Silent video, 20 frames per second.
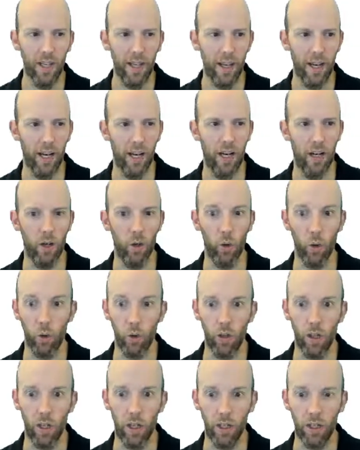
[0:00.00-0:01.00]

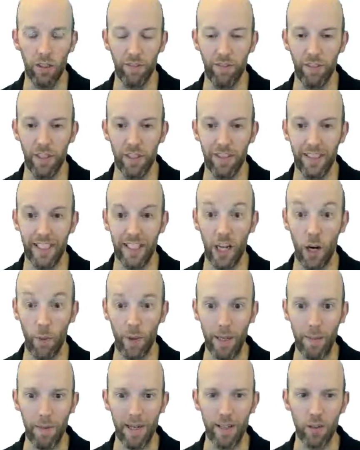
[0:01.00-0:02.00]
or conversely no
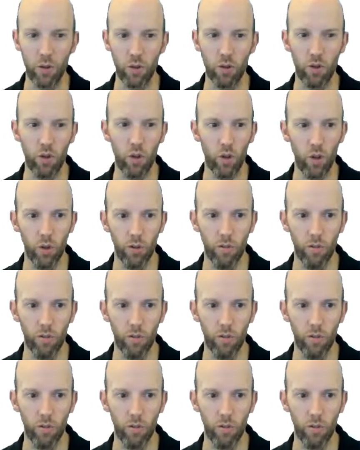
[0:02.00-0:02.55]
emails at all,